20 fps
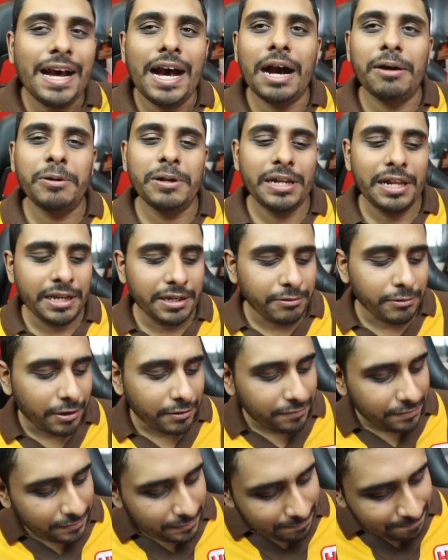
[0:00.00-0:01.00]
I won't let you
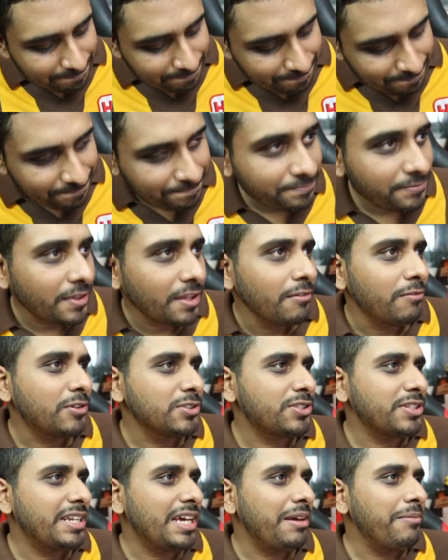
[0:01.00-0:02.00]
off.
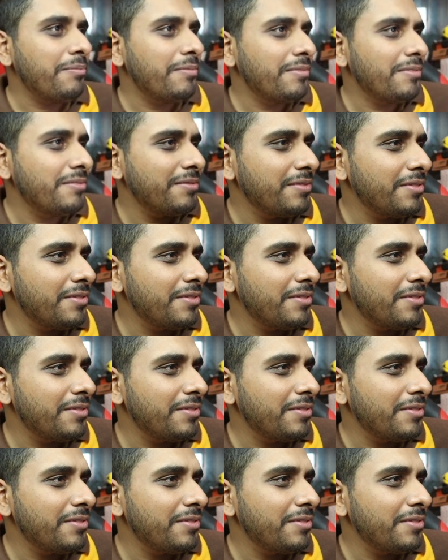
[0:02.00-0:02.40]
What's your name?